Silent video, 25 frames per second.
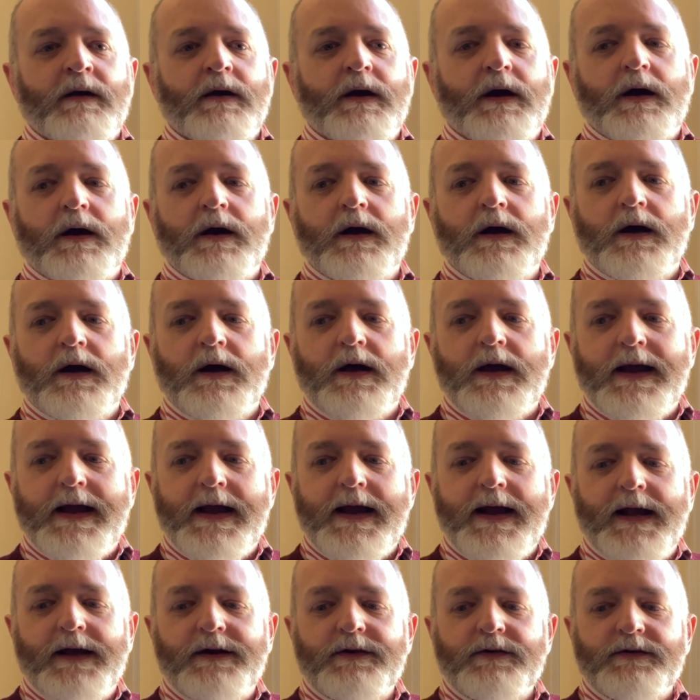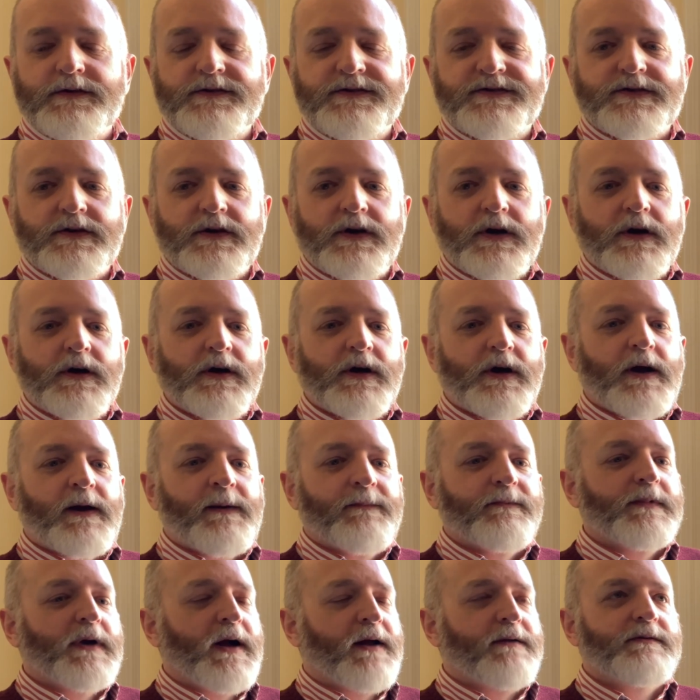And
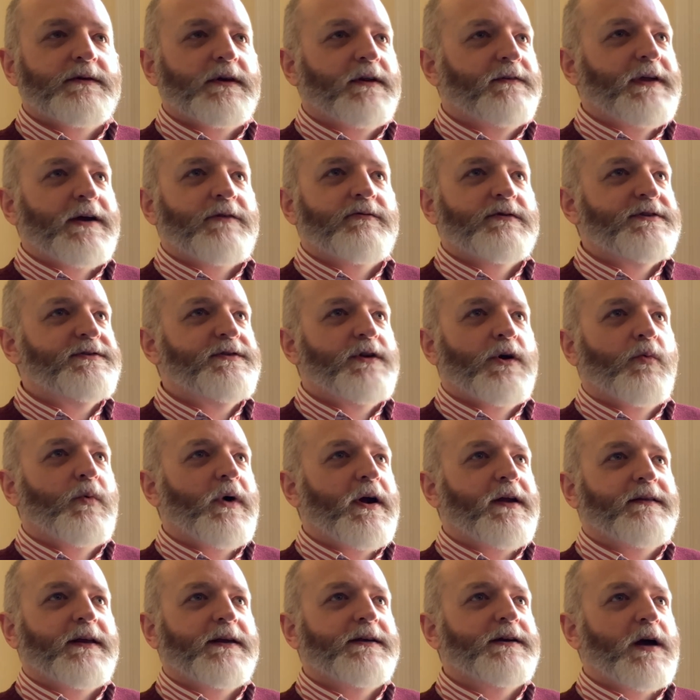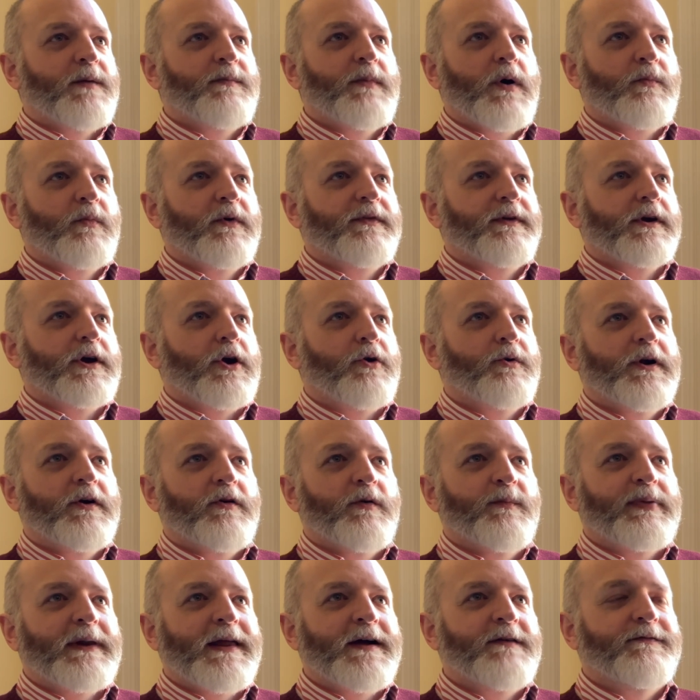there isn't a way they come up with a
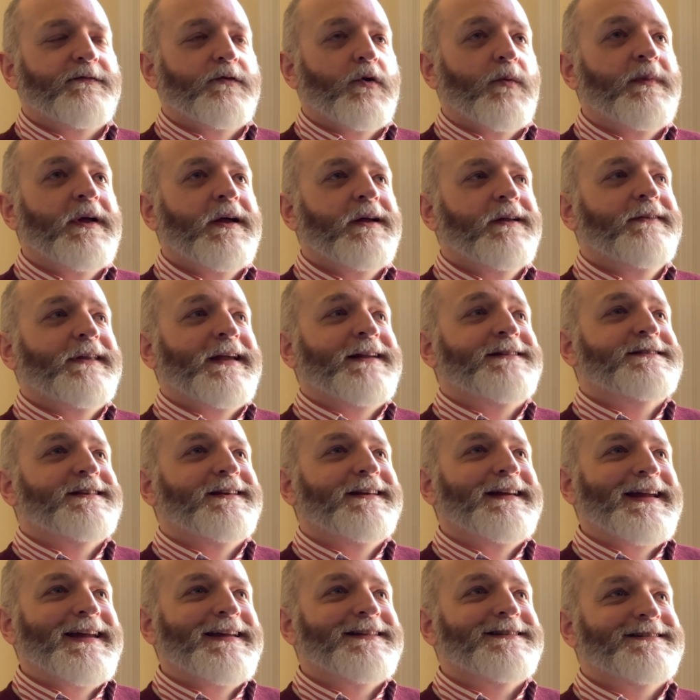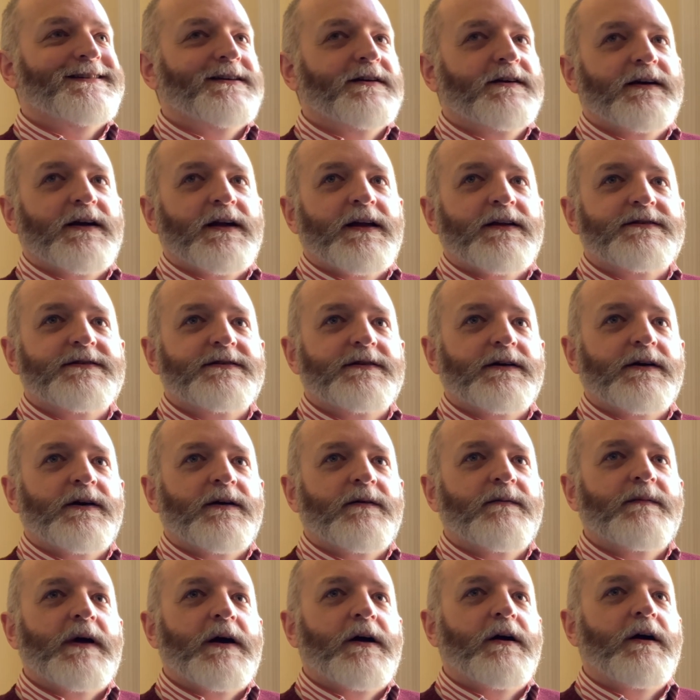coherent platform. It's
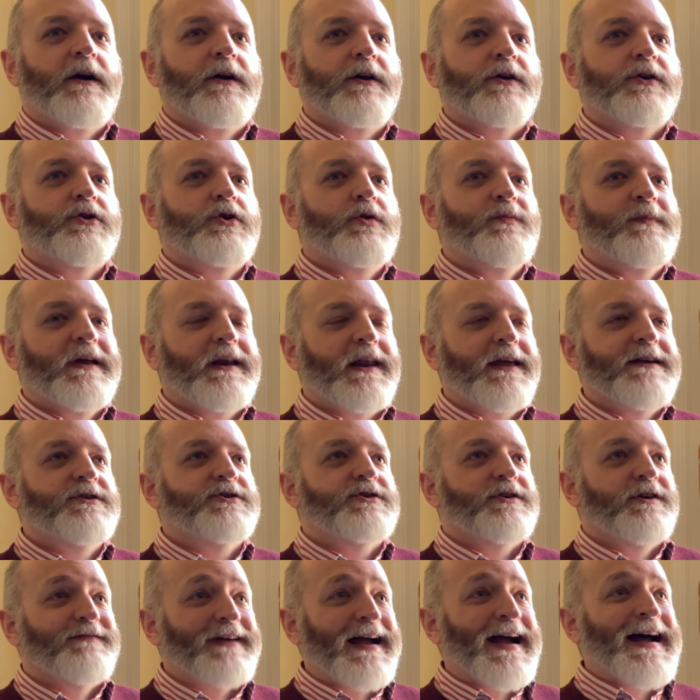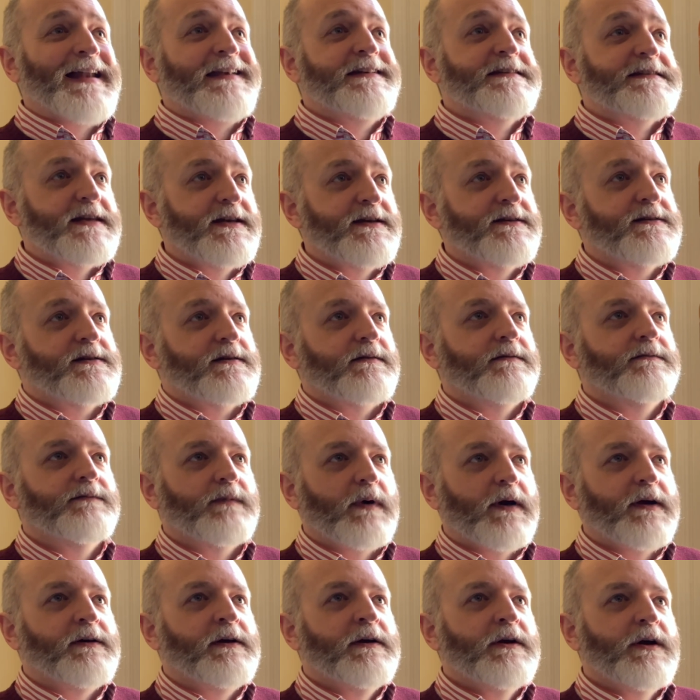an accumulation of antis,
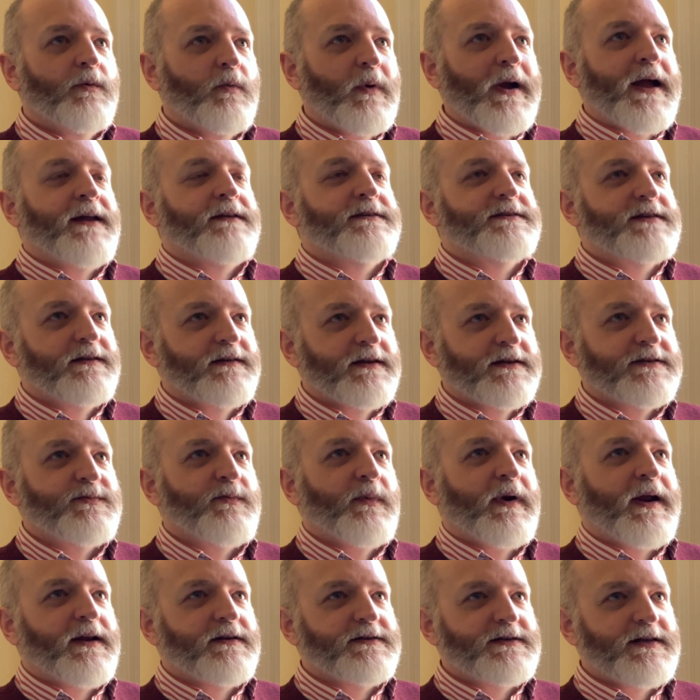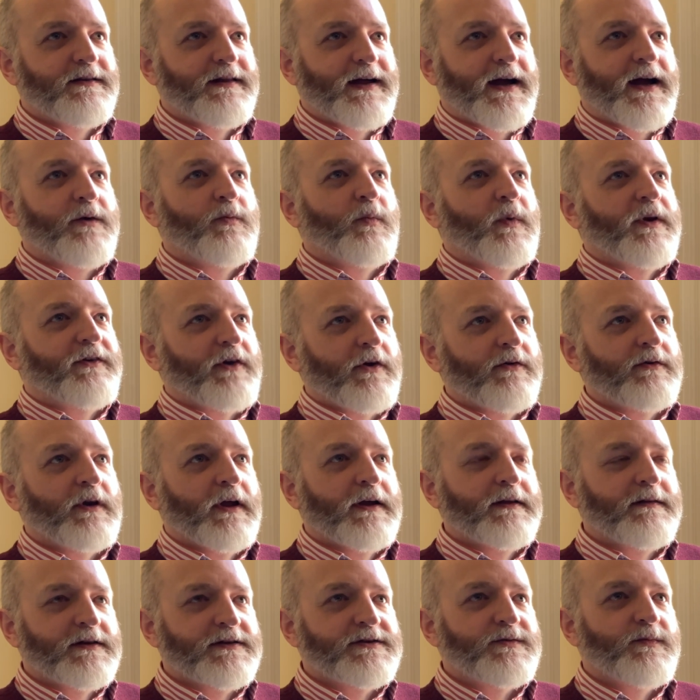right? We're anti this and we're anti that, and we don't
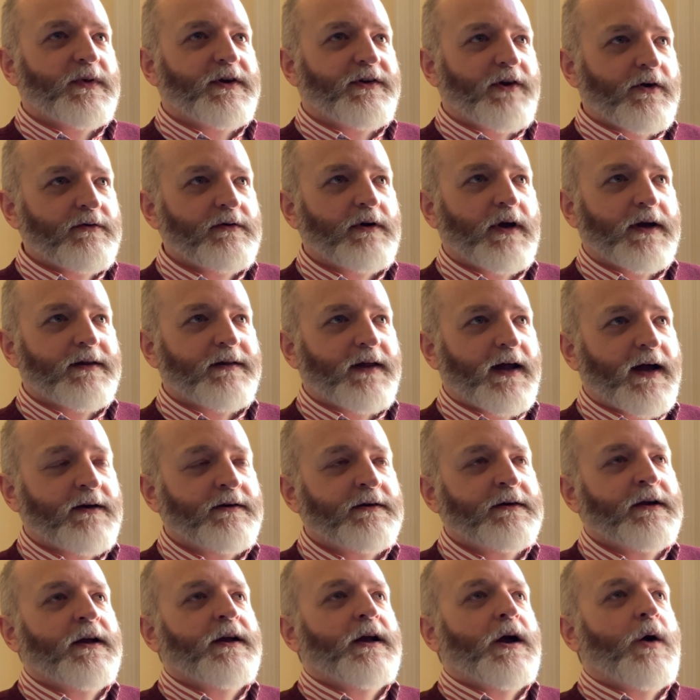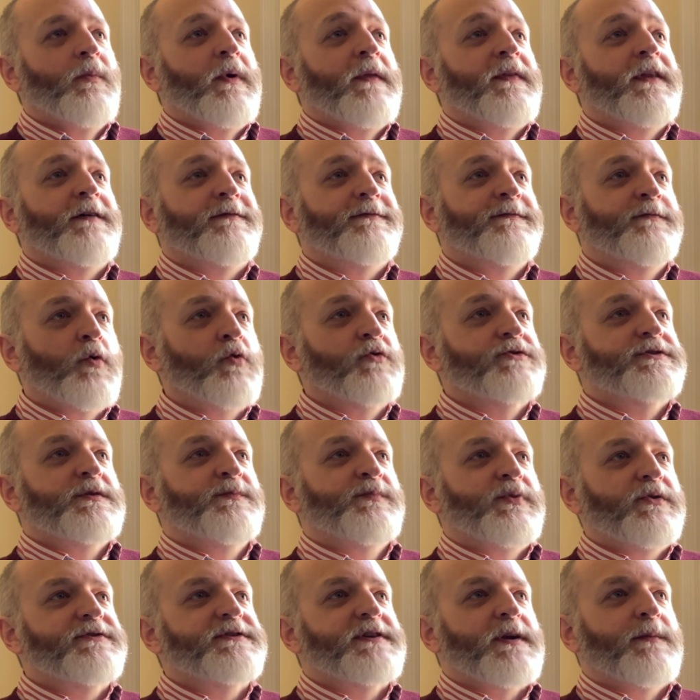like this and we don't like that. And when they're forced to
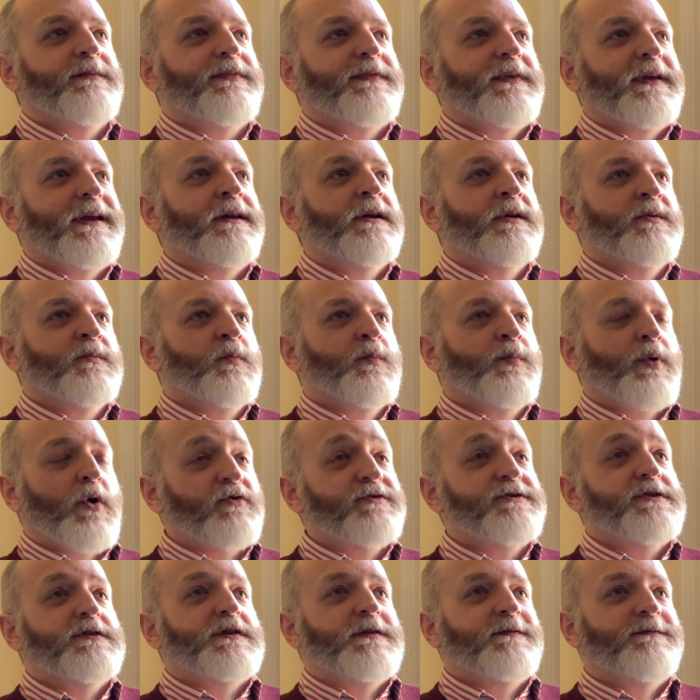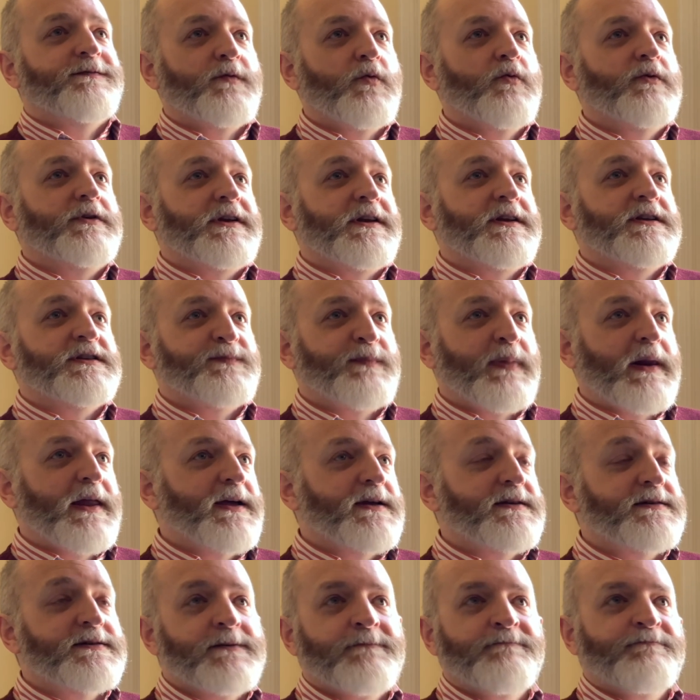put something positive forward in its
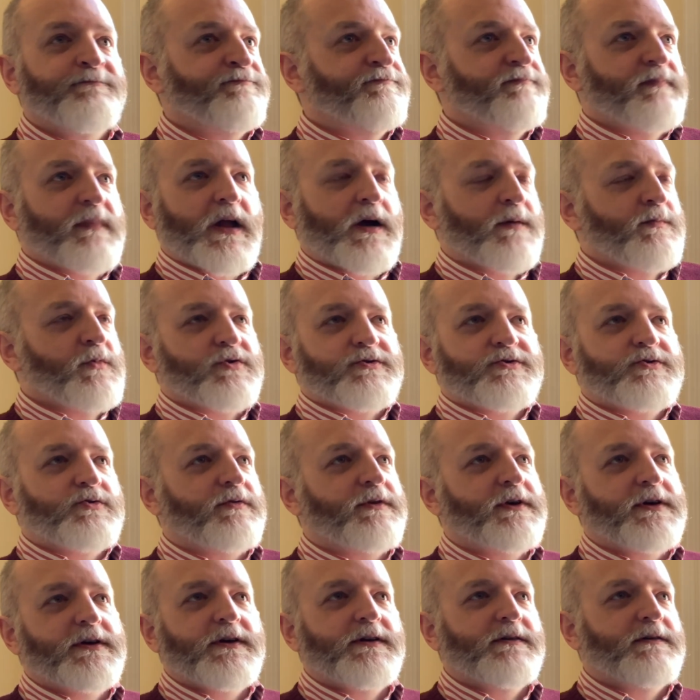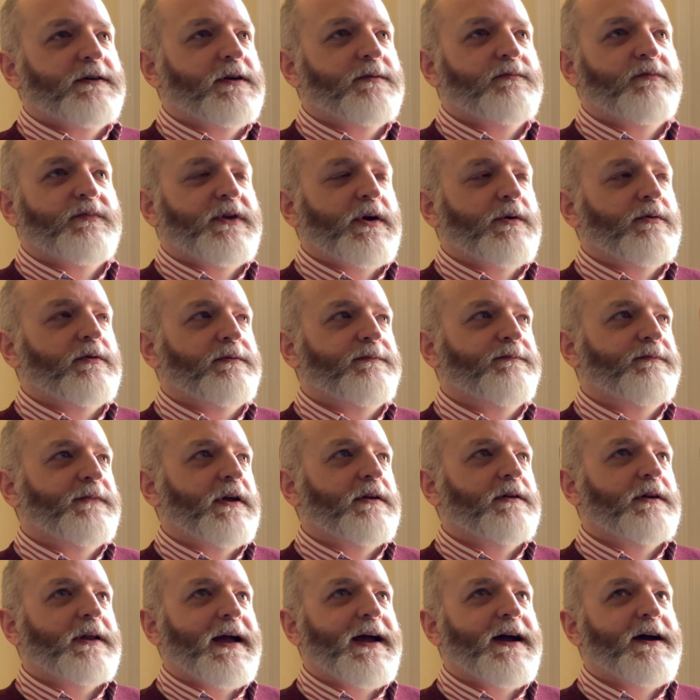place, I'm not sure
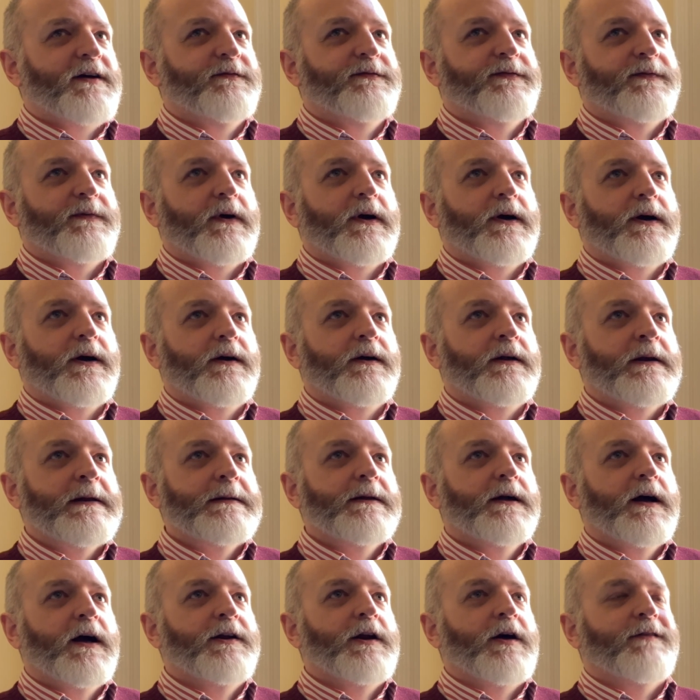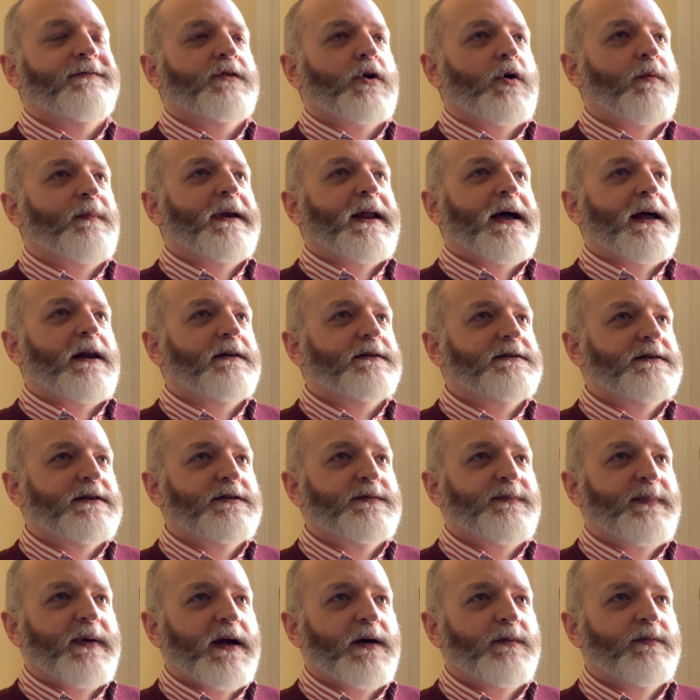they'll have enough commonality
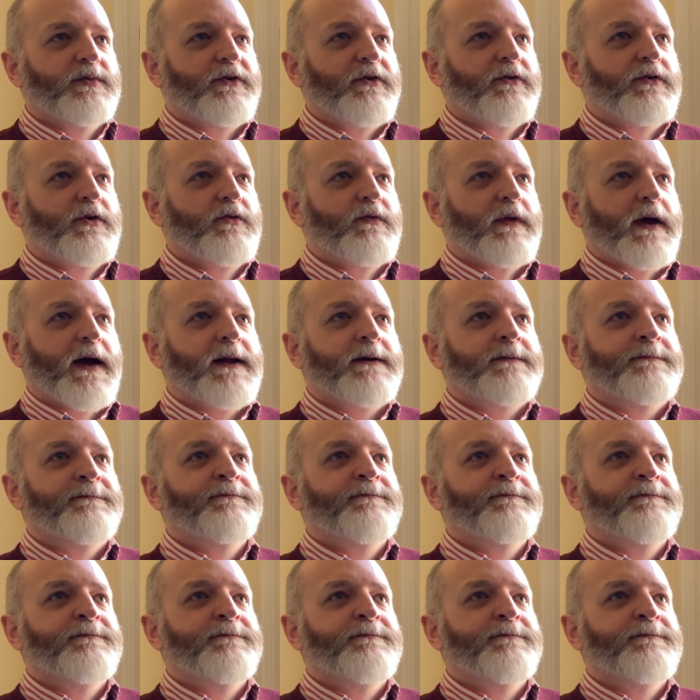to be able to do that.